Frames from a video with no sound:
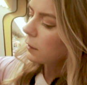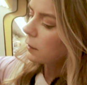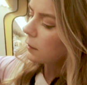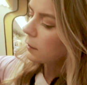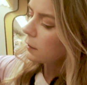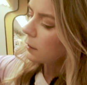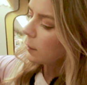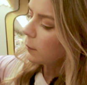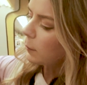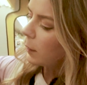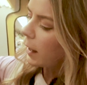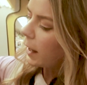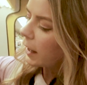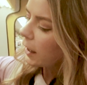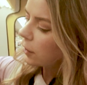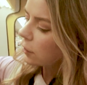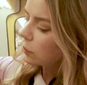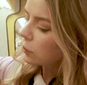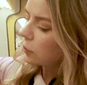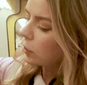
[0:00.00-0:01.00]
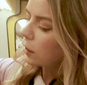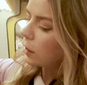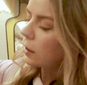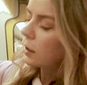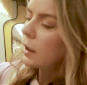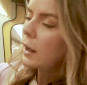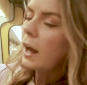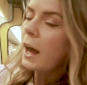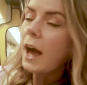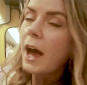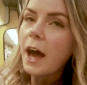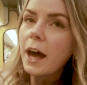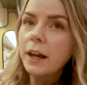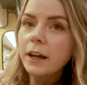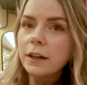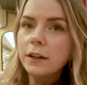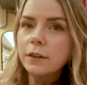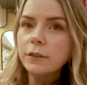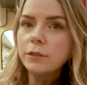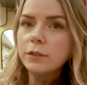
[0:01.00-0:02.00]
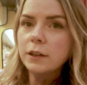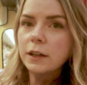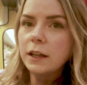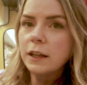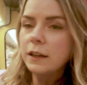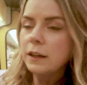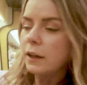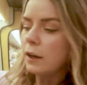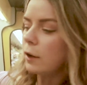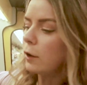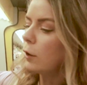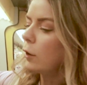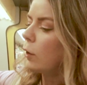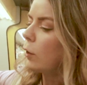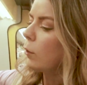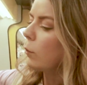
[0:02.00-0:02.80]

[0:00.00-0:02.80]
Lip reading: some extra additives in there.